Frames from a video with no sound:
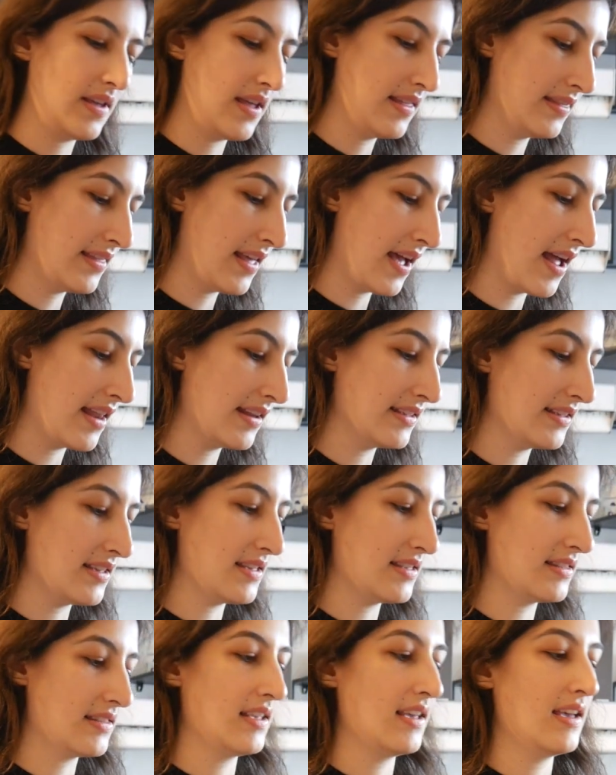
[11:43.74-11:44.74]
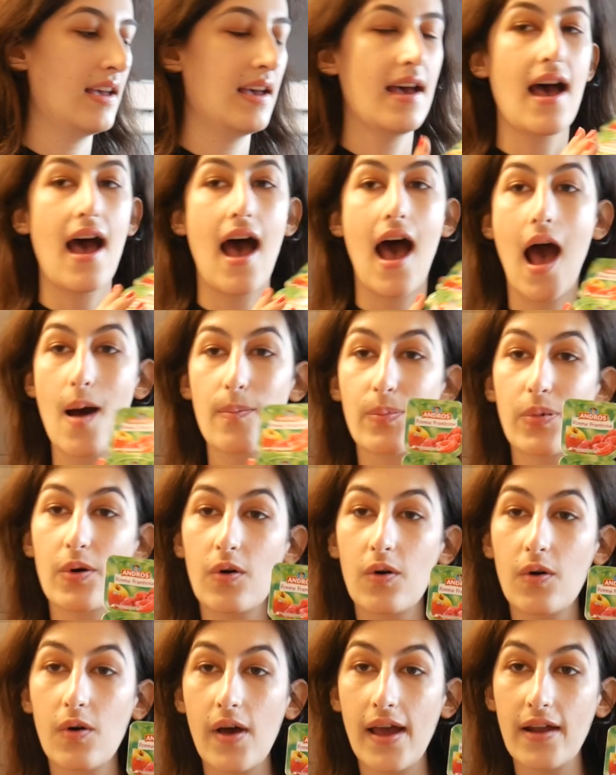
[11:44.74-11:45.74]
and that is
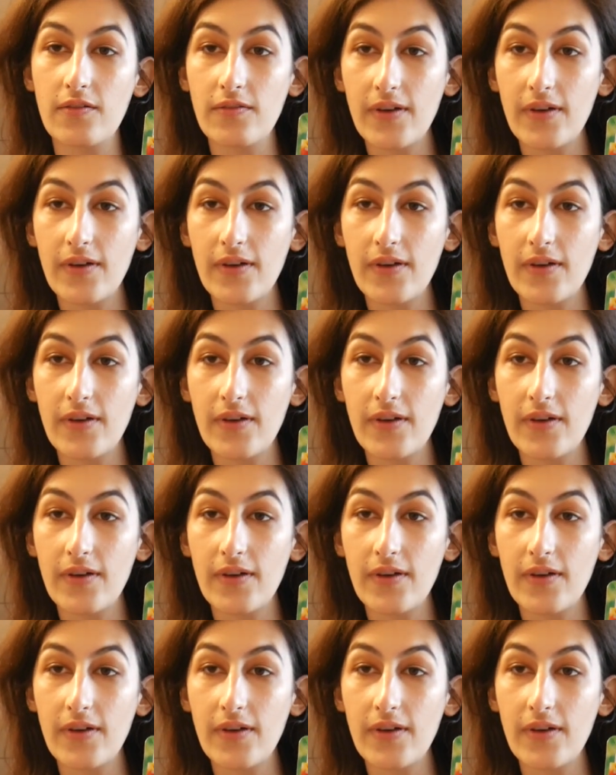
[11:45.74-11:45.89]
apple and